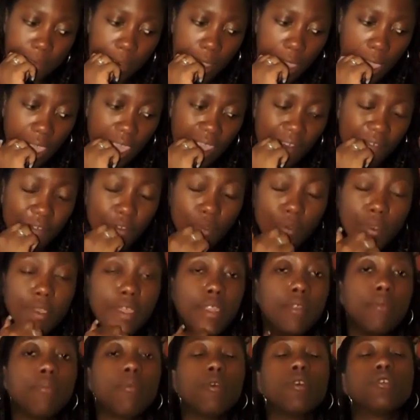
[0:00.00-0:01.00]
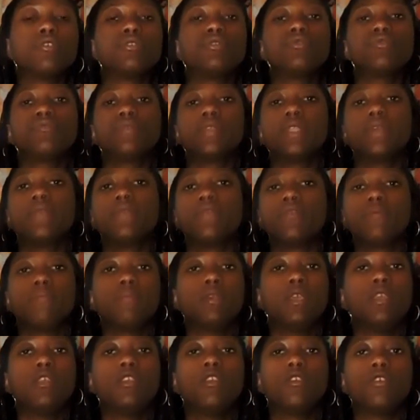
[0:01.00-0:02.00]
If you need a personal reading from
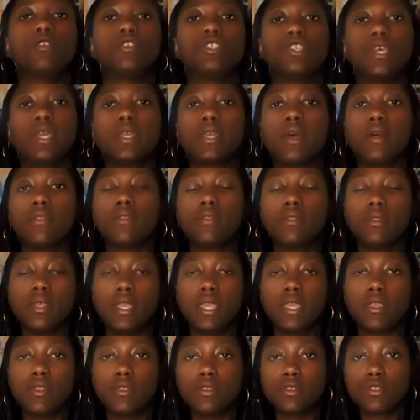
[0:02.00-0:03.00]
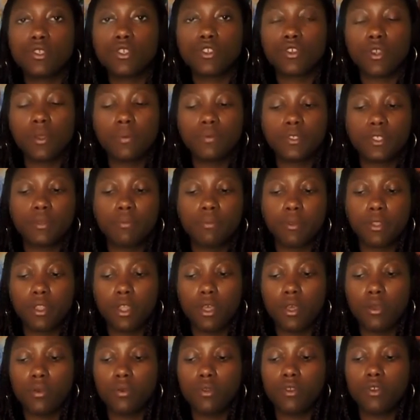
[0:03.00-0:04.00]
me, you can check out the link in the description
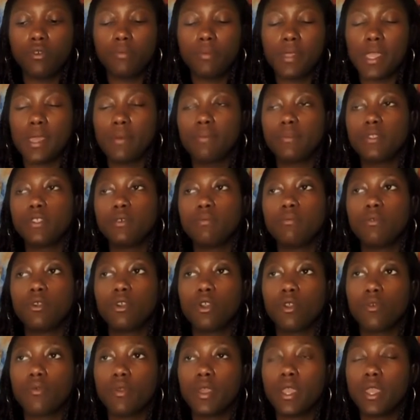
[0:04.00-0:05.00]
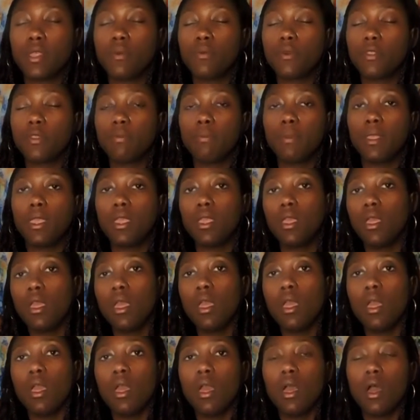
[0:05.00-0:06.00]
below. You'll be able to book a reading with me
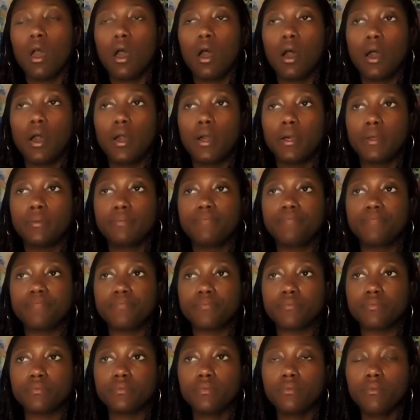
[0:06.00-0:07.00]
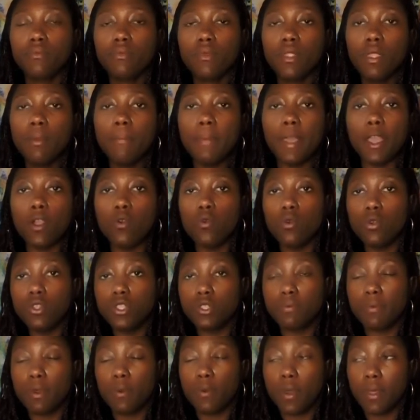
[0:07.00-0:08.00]
by going
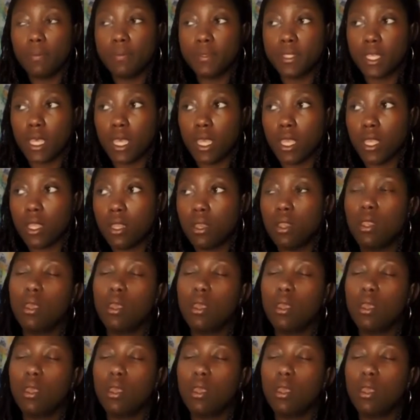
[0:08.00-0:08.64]
to my website.